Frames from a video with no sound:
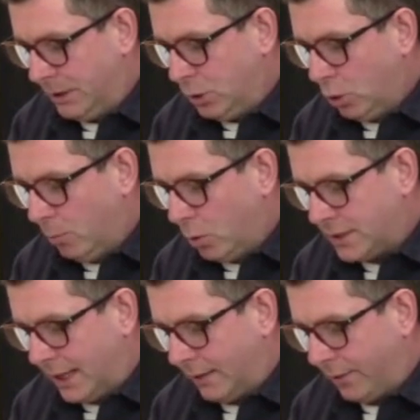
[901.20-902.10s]
more
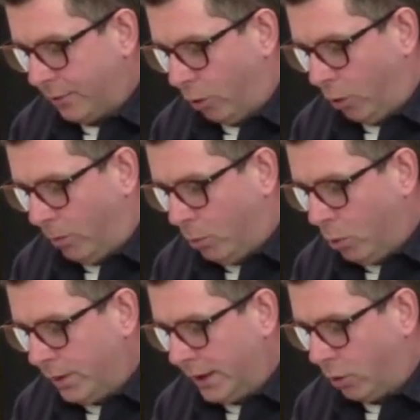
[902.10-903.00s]
death or
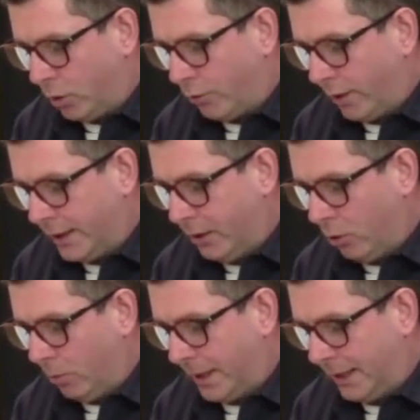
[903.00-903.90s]
mourning or crying or
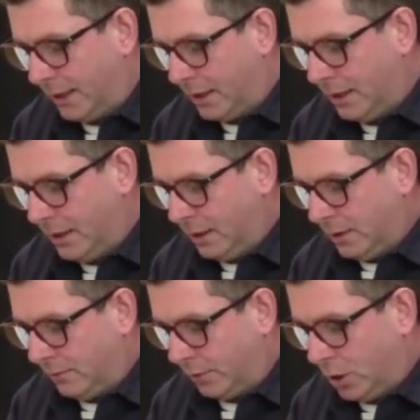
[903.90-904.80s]
pain,
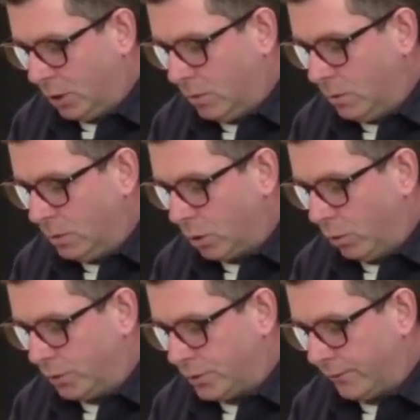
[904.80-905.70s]
for the old
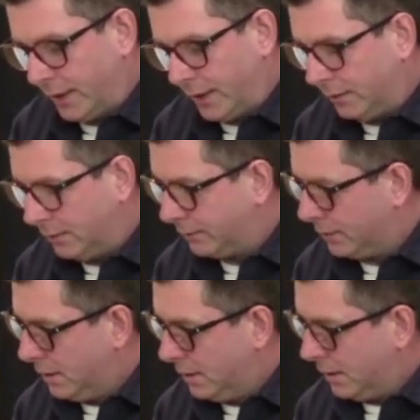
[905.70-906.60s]
order of things
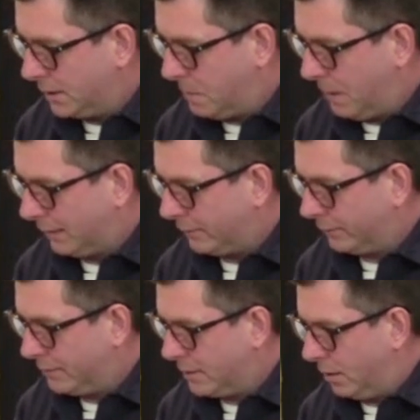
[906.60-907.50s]
has
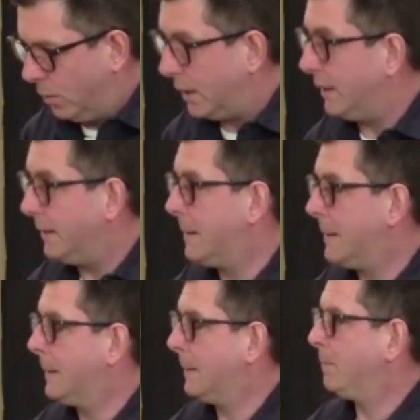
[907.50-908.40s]
passed away.
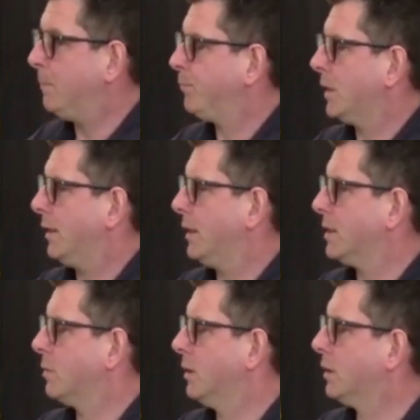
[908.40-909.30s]
I think it's
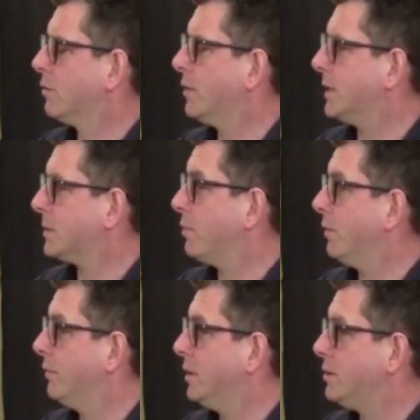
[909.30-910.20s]
one of the greatest
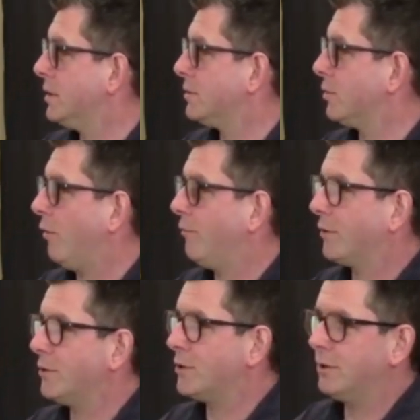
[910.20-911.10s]
privileges of the
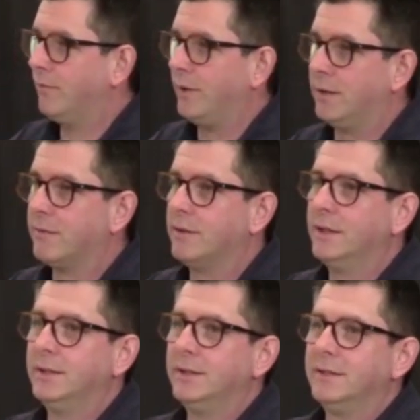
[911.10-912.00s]
Christian faith
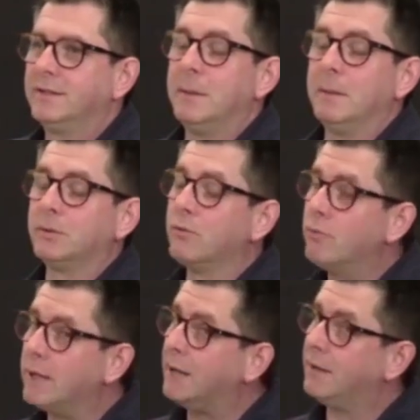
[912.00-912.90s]
to be able to
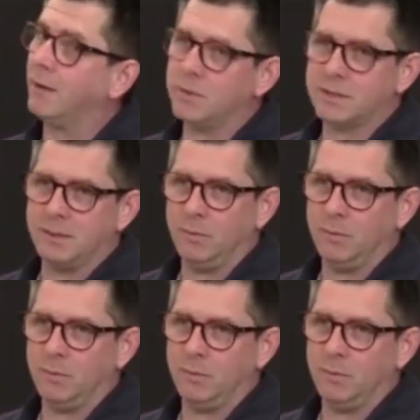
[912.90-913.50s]
read that with someone.